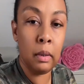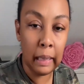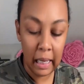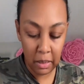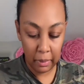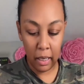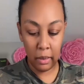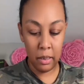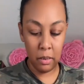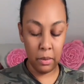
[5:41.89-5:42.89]
Last but not
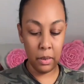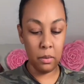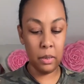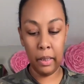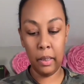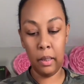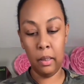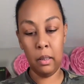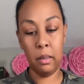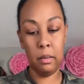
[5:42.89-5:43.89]
least, we're going to go ahead
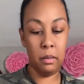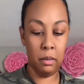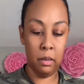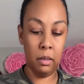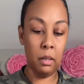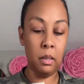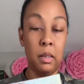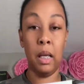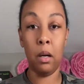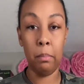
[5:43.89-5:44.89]
and
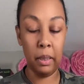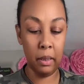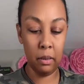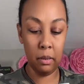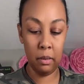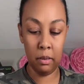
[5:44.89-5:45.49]
take our button.